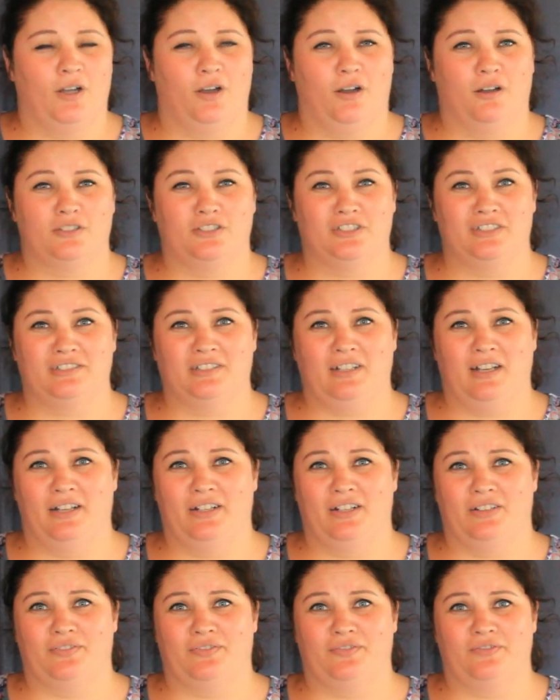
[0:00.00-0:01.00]
are just
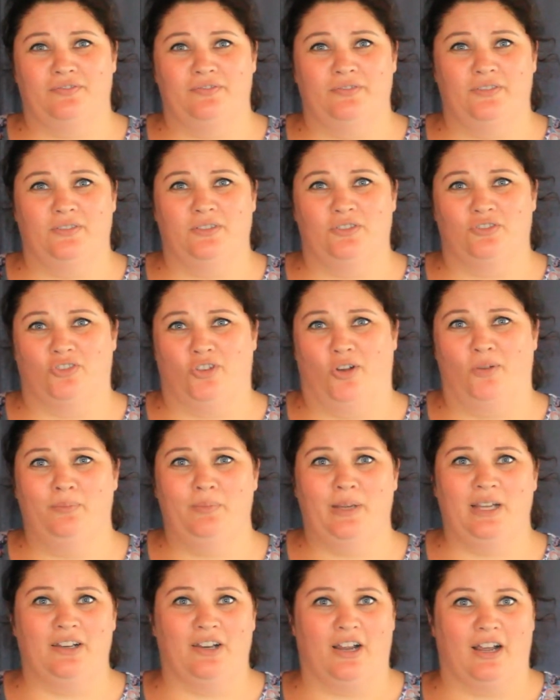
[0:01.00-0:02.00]
kind of
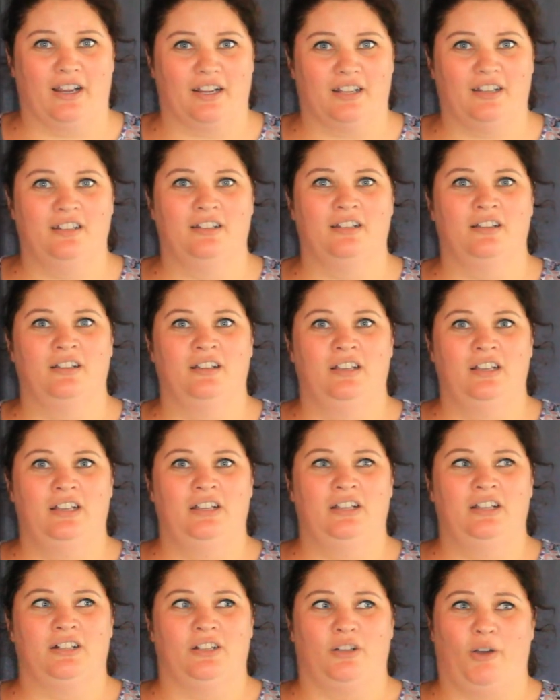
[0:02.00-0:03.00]
zombie-like
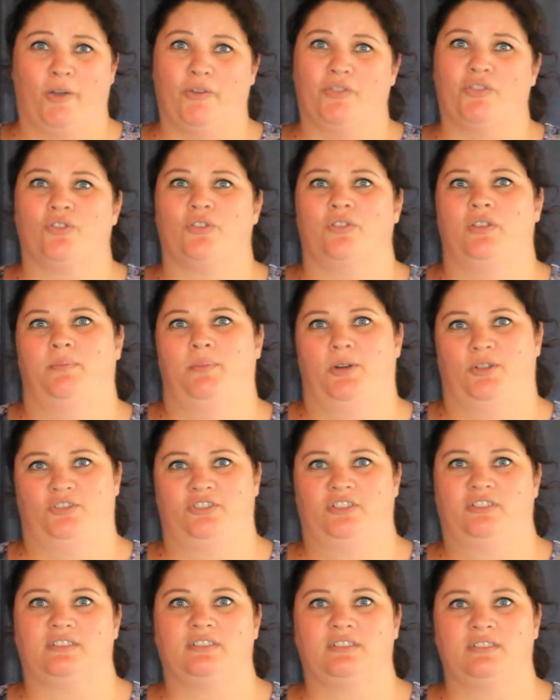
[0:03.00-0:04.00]
going through the
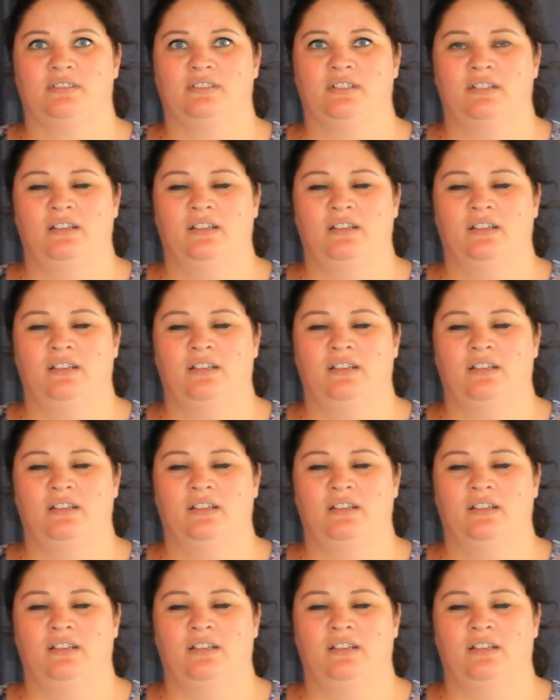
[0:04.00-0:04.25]
motions.